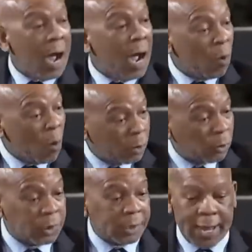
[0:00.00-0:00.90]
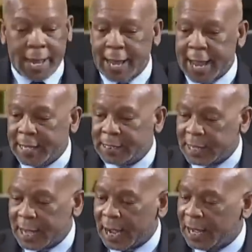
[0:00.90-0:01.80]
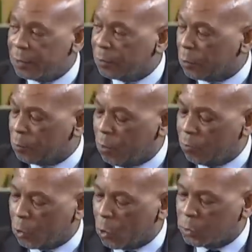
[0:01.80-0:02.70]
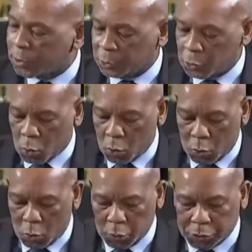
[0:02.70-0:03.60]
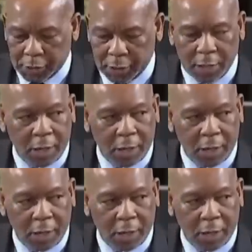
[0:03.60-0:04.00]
I want to say, as I move closer to conclusion,